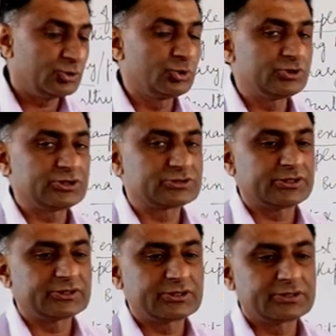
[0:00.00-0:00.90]
were looters
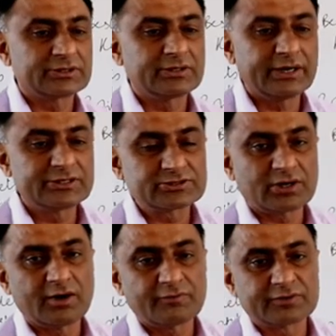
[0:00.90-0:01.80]
under the guise
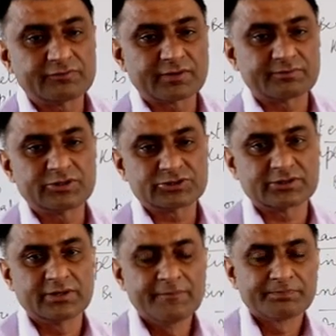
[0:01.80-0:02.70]
of
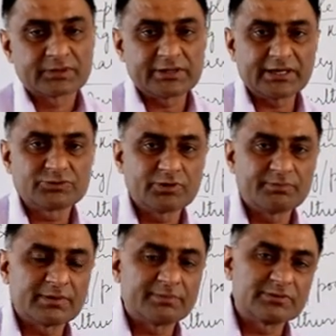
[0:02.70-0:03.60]
reformation. Their
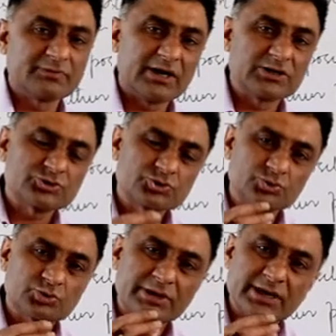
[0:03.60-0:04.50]
actual purpose was
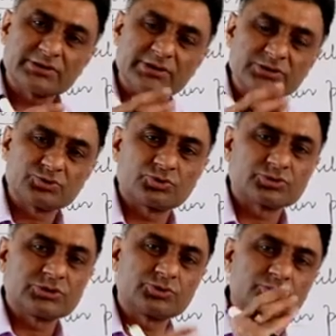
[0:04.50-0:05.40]
to get the
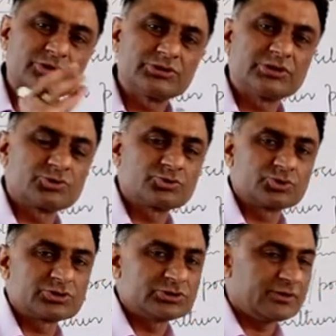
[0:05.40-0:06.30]
resources, to reach the
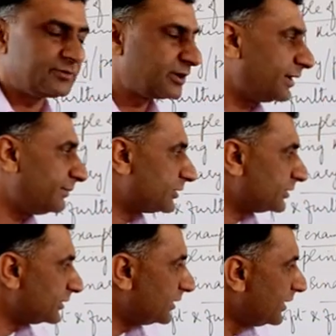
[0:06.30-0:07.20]
resources of the raw
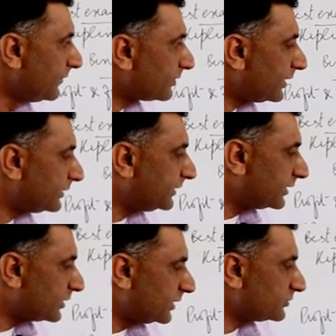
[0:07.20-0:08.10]
material and
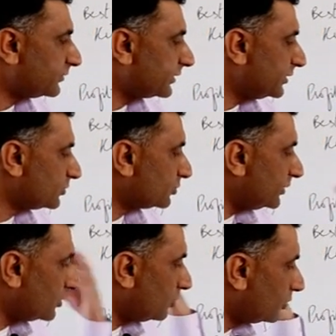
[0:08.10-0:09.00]
then transfer it
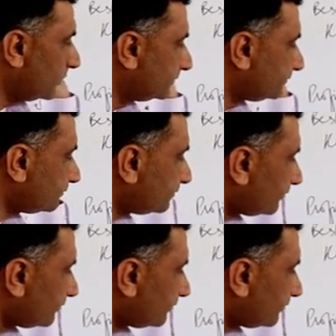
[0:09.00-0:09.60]
to their own